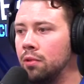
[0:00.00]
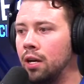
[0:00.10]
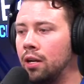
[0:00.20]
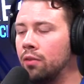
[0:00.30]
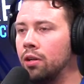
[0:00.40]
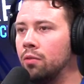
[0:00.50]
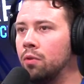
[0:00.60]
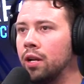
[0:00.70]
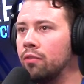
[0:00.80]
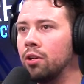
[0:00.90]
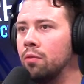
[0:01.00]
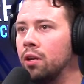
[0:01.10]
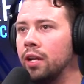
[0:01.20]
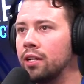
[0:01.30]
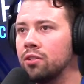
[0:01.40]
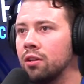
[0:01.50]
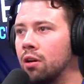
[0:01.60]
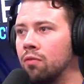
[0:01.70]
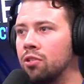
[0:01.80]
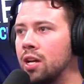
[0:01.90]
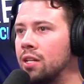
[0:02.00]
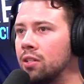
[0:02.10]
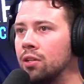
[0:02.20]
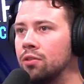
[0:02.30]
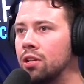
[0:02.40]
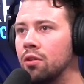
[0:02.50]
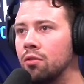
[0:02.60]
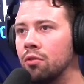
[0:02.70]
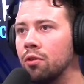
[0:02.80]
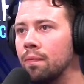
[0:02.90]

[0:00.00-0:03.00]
don't know, whatever you want. Oversized loads go through.